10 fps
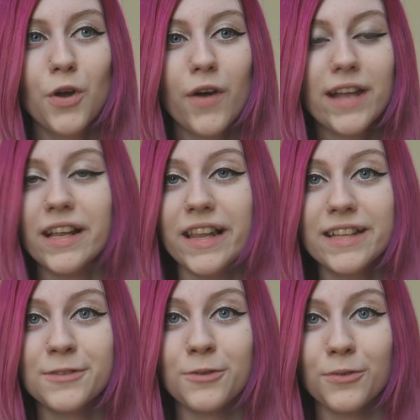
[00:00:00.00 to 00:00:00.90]
not in a
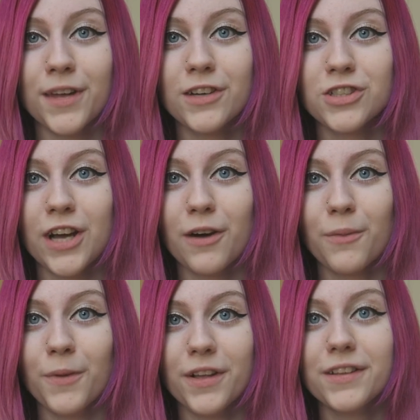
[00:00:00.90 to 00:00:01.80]
literal
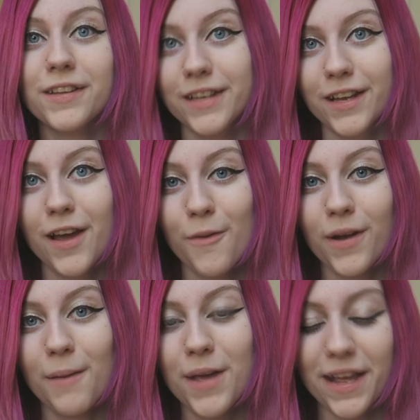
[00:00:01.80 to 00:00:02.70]
nutshell, but you know
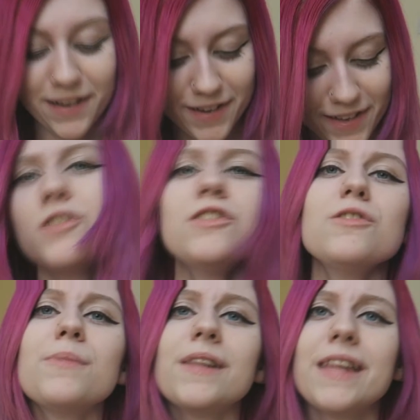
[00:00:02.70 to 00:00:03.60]
what I mean. Do
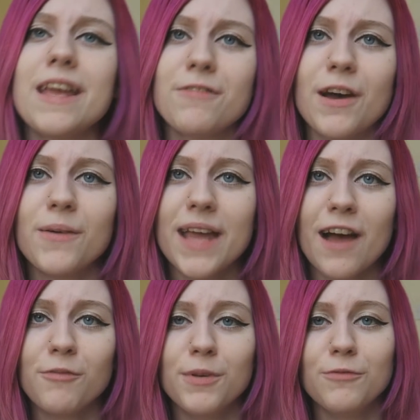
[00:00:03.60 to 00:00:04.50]
you believe that we
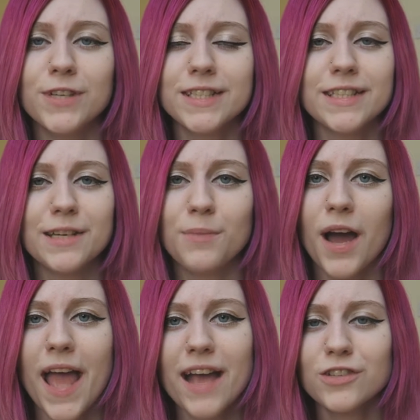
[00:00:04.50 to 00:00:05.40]
have been visited
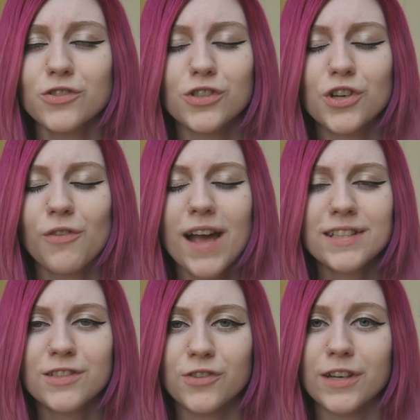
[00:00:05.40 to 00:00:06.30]
by
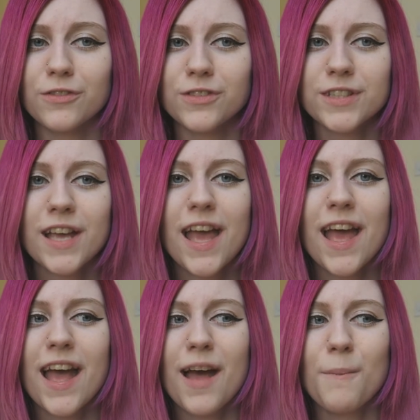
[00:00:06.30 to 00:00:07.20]
extraterrestrials?
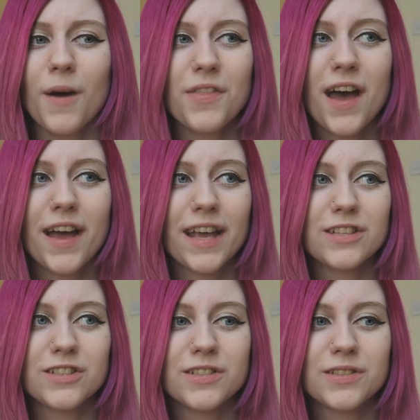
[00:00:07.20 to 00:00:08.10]
By that, I
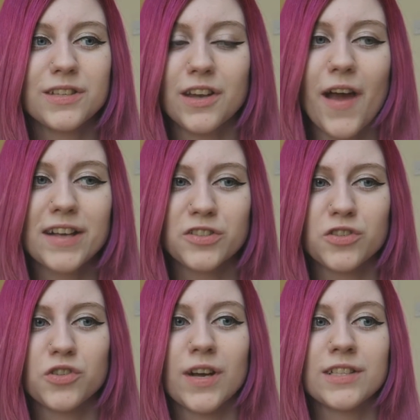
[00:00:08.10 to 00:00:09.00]
guess, you know,
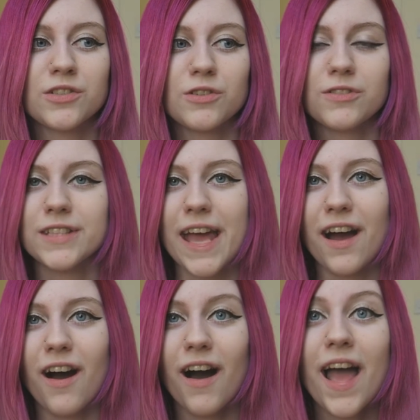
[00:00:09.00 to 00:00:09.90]
extraterrestrials, they
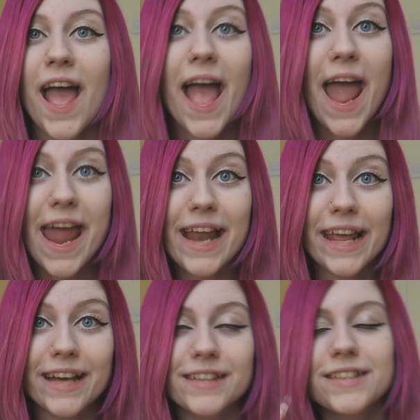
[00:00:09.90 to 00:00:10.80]
are
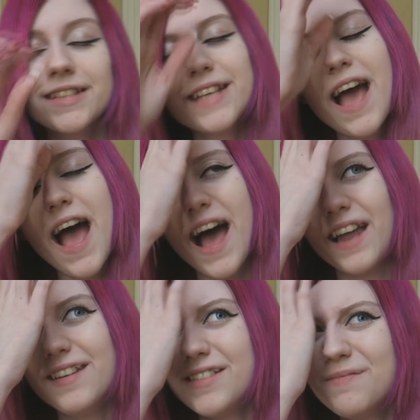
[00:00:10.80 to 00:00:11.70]
aliens,
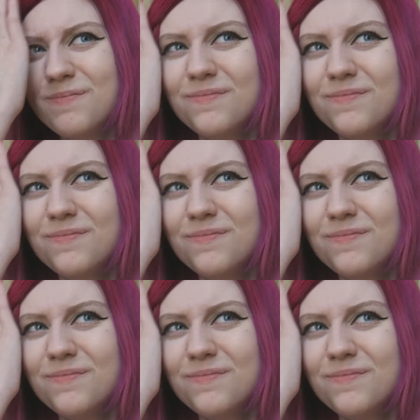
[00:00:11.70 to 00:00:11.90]
and